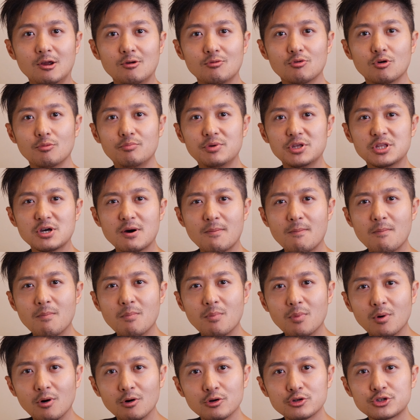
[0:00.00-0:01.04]
will be the
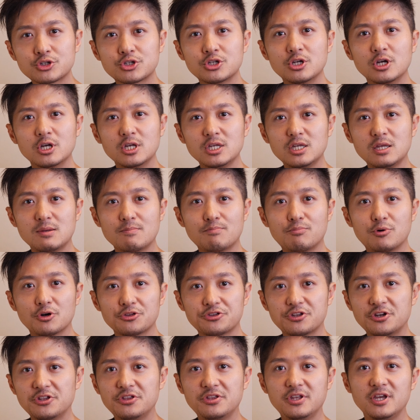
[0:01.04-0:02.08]
most
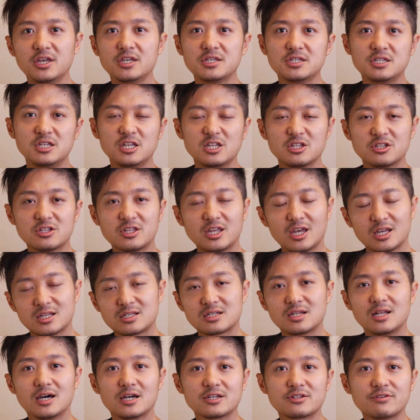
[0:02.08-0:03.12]
important days in
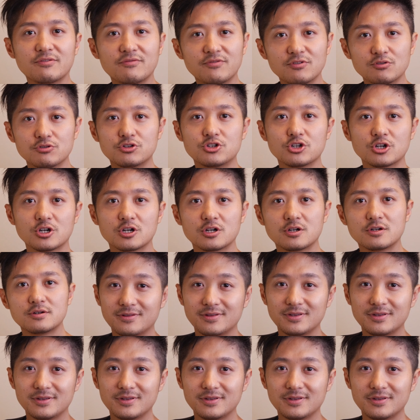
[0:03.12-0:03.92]
Tesla's future.